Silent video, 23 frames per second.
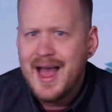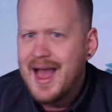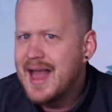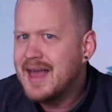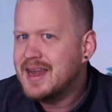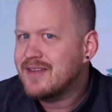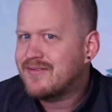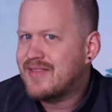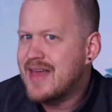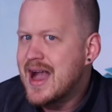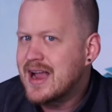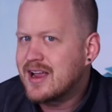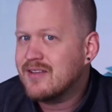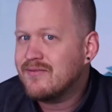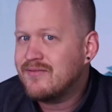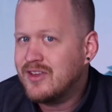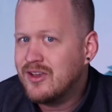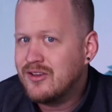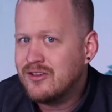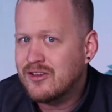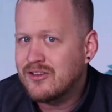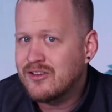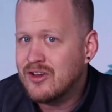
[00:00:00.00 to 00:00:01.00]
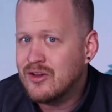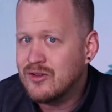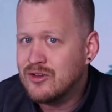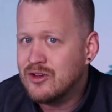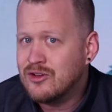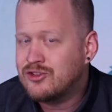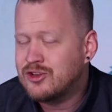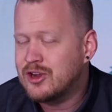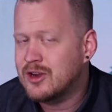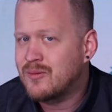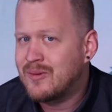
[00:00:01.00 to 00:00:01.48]
And if that confuses you,
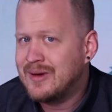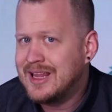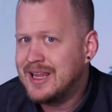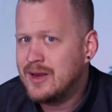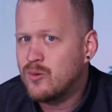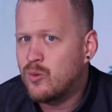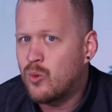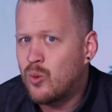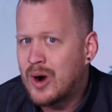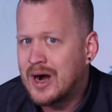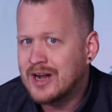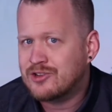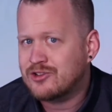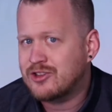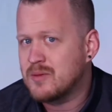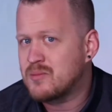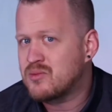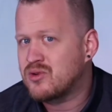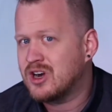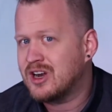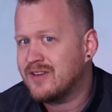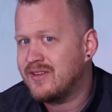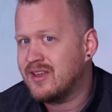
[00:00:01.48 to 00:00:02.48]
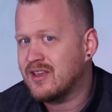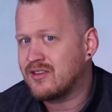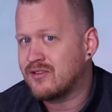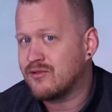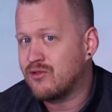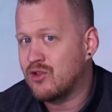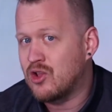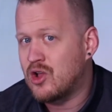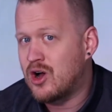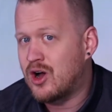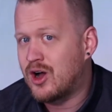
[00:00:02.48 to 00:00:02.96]
you should really watch the previous
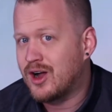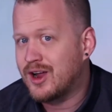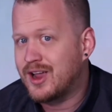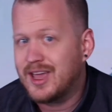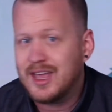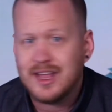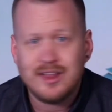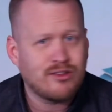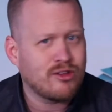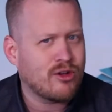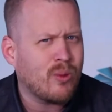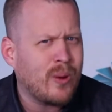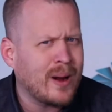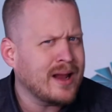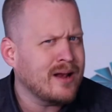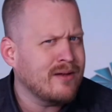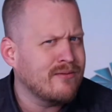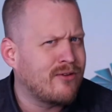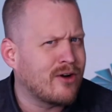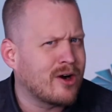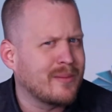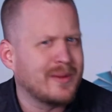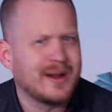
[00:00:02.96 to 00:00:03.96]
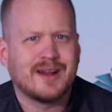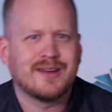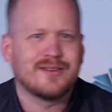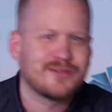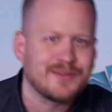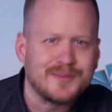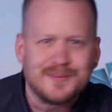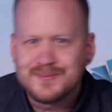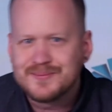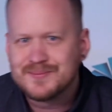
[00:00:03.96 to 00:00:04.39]
vlog. It's quite informative.